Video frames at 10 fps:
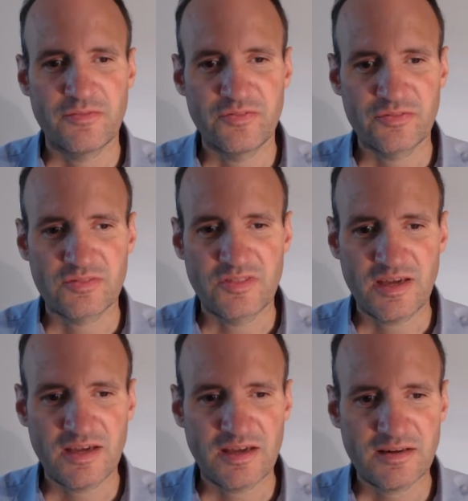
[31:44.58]

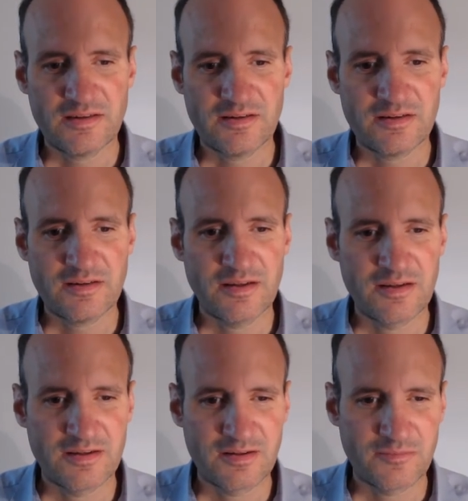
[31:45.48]
Then
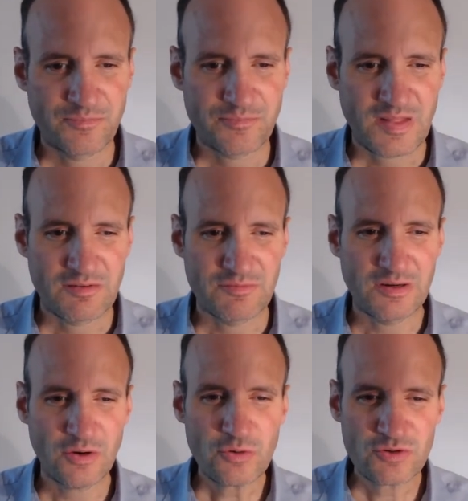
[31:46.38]
we
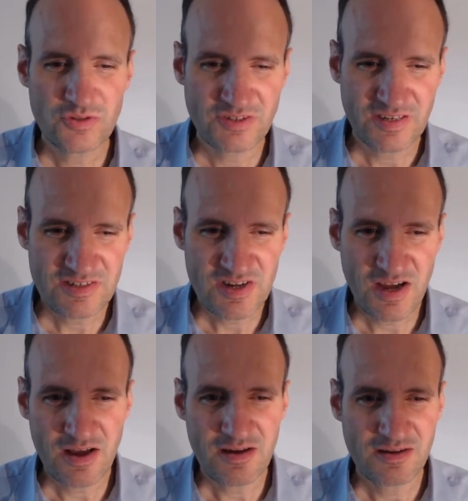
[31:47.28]
load the
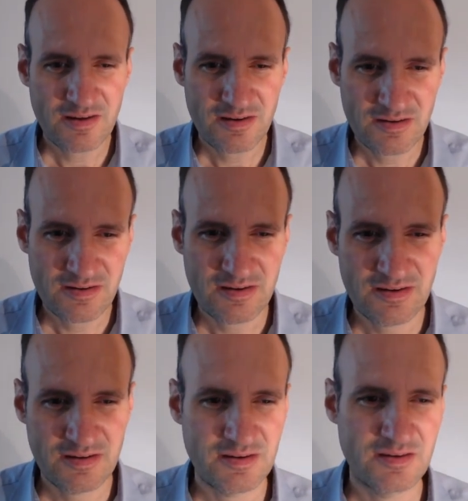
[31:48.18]
data
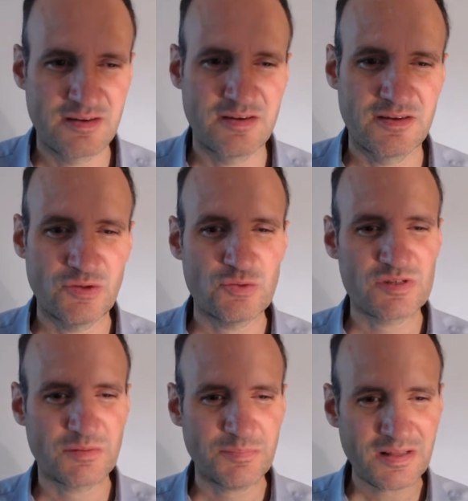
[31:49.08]
using
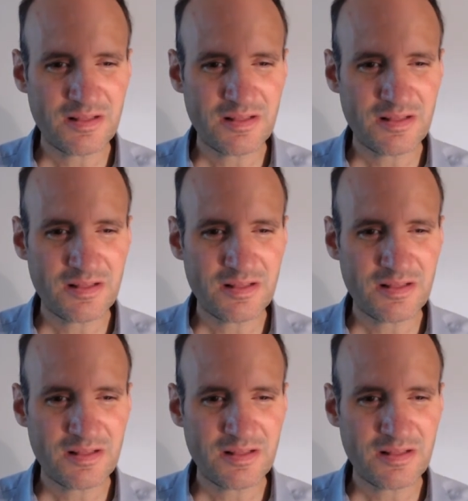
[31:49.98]
Pickle,